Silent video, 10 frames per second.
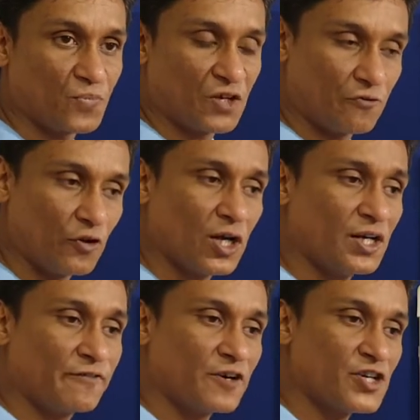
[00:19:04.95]
if we are
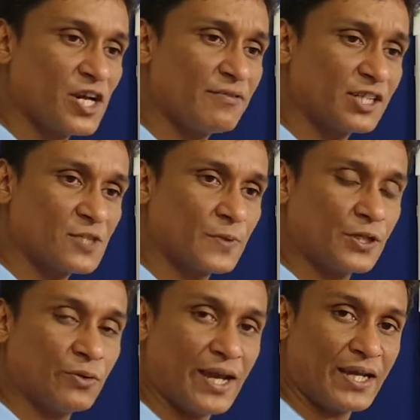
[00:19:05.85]
differentiating with respect
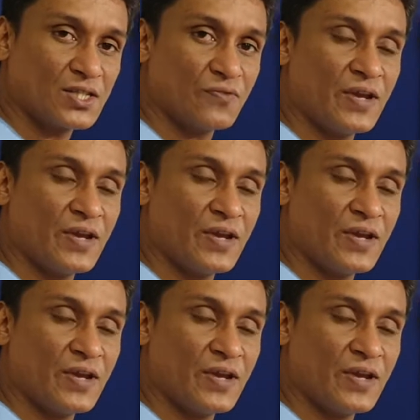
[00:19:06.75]
to x,